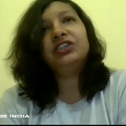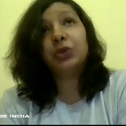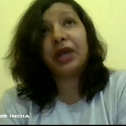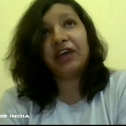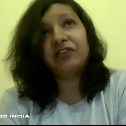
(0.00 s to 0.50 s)
you
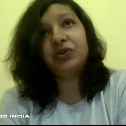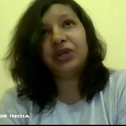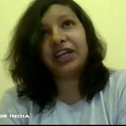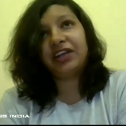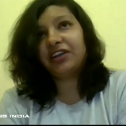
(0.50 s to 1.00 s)
have to
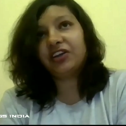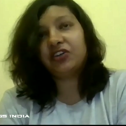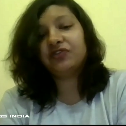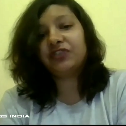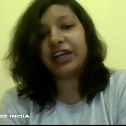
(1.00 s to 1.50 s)
take care
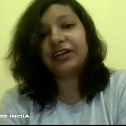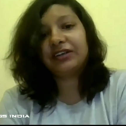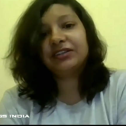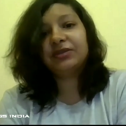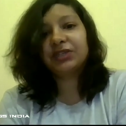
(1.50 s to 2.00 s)
of that
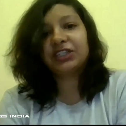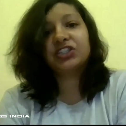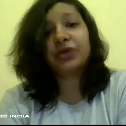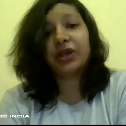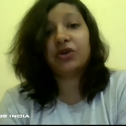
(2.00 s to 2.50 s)
because
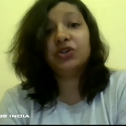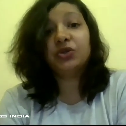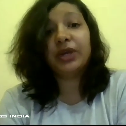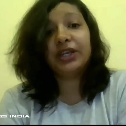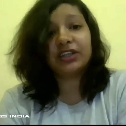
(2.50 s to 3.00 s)
you cannot do
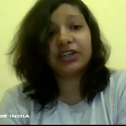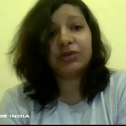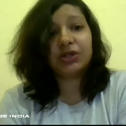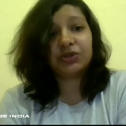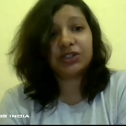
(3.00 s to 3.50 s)
anything
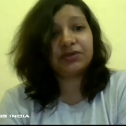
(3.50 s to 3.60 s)
about it.